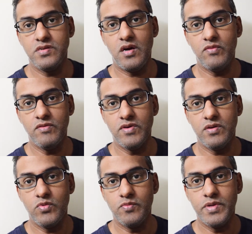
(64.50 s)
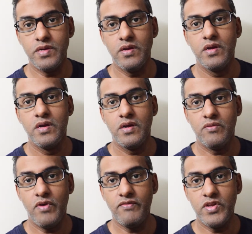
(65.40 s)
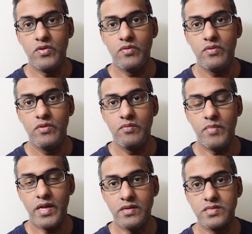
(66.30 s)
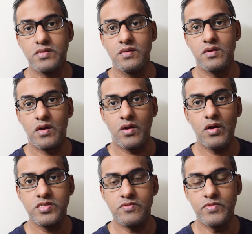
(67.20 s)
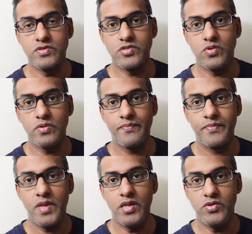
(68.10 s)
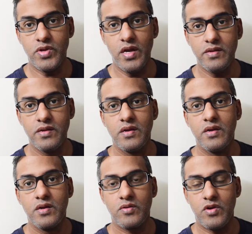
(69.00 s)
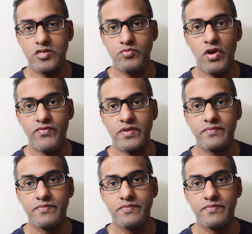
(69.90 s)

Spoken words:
however, would be revenue minus cost of goods sold, and you get gross profit.